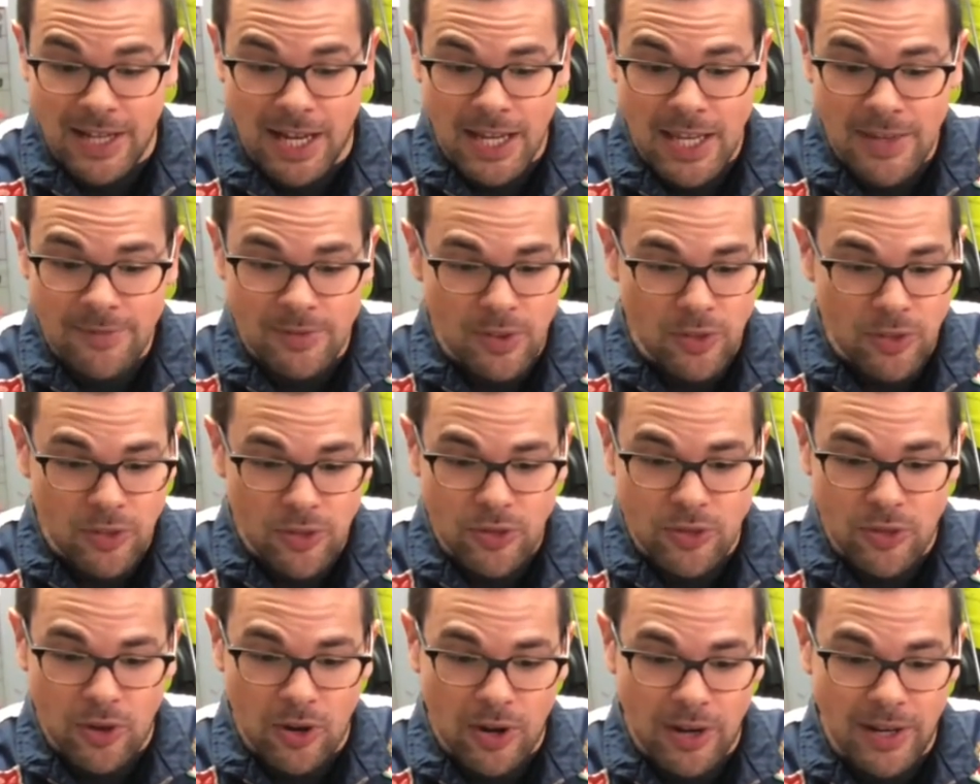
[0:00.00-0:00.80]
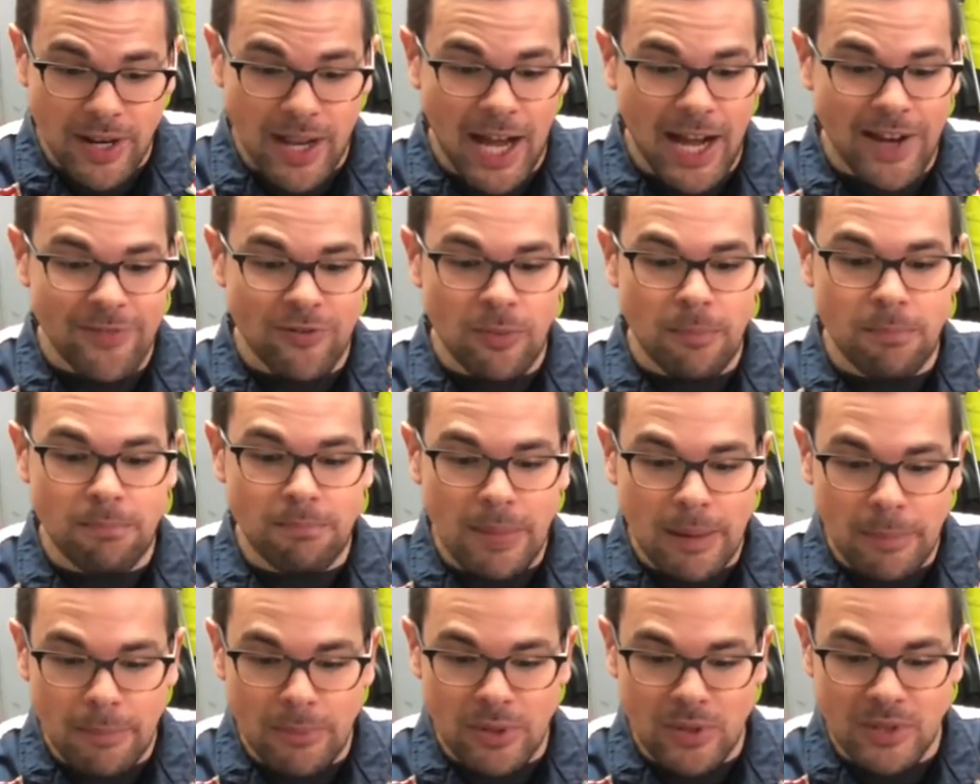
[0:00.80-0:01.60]
I even thought I
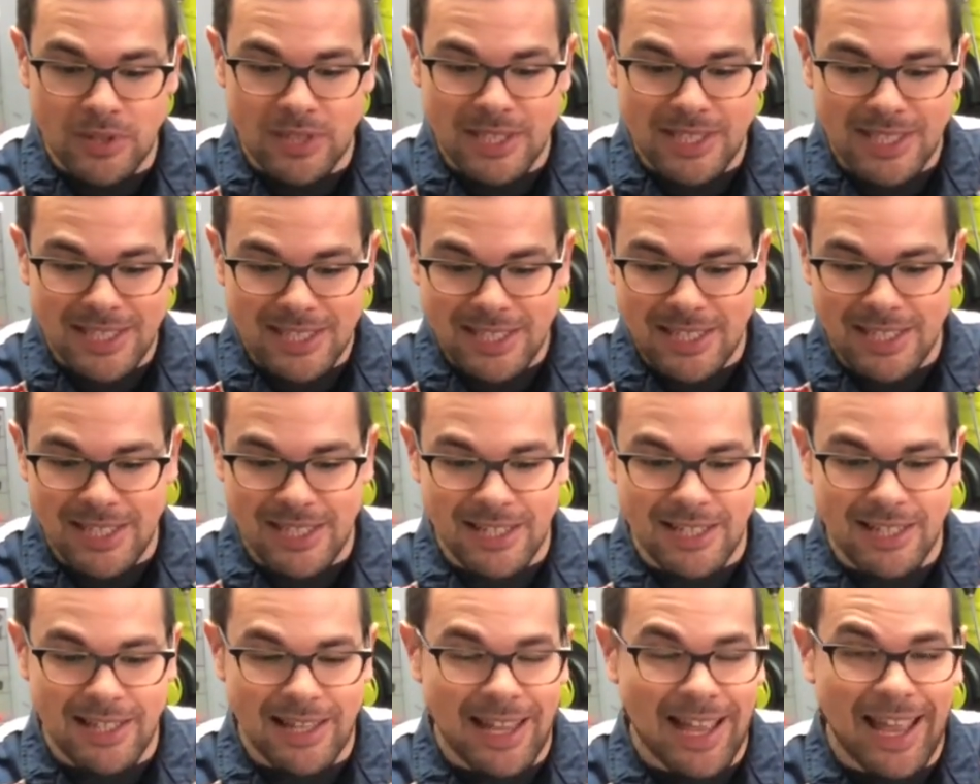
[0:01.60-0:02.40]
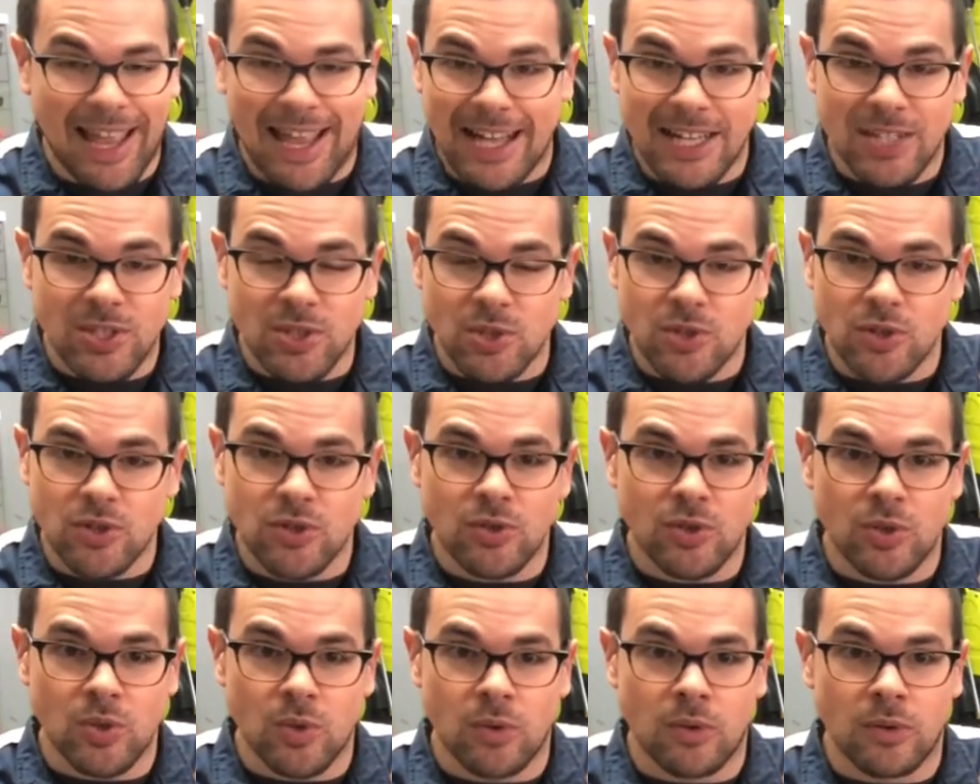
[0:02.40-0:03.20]
remembered seeing
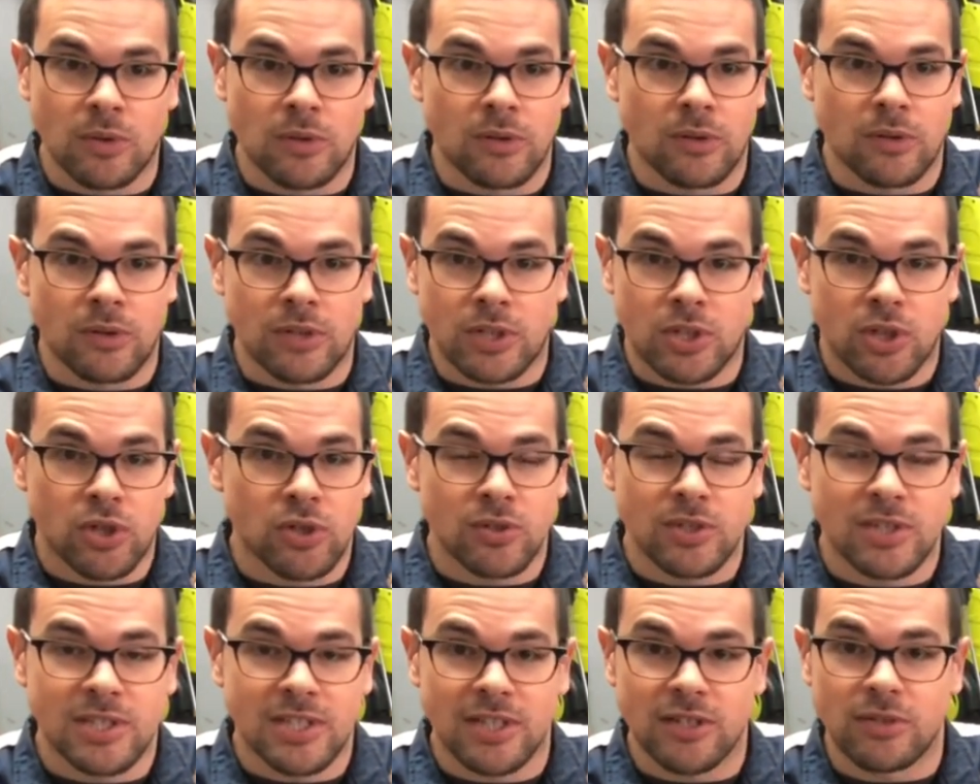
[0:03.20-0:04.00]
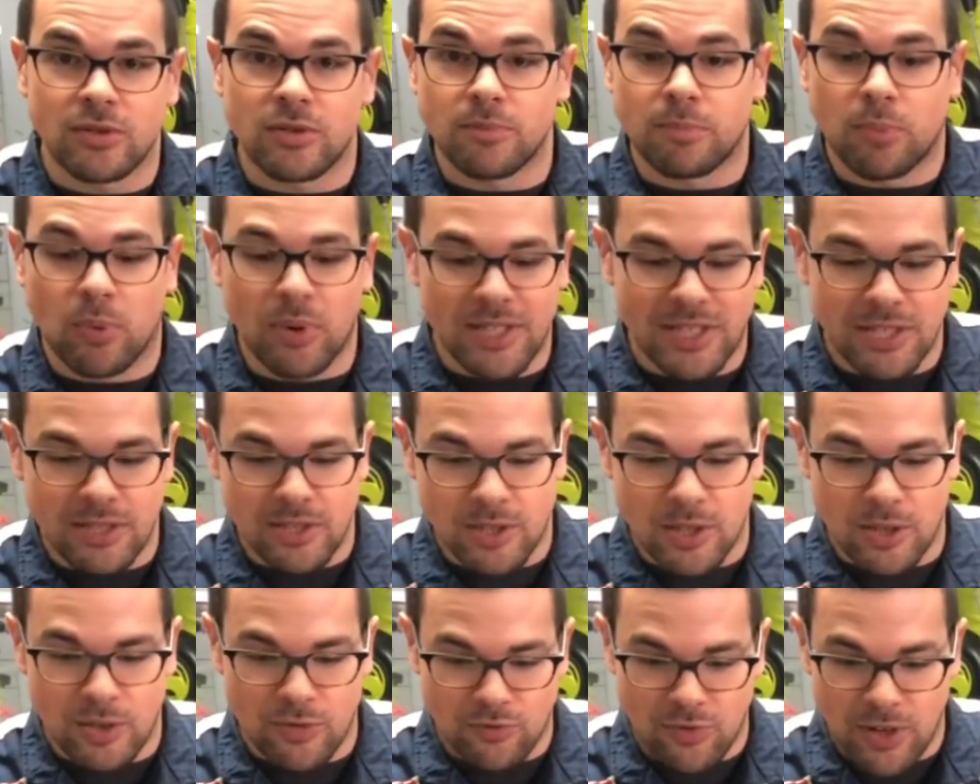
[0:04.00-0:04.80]
hazards or a turn signal pointing
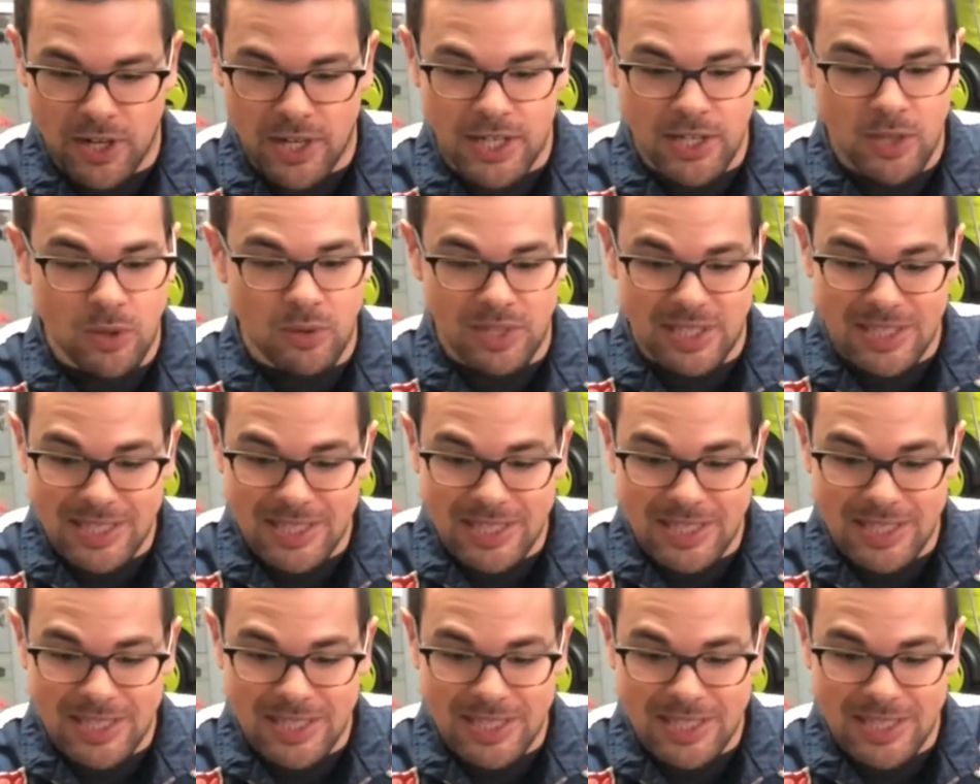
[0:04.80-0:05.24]
to the right or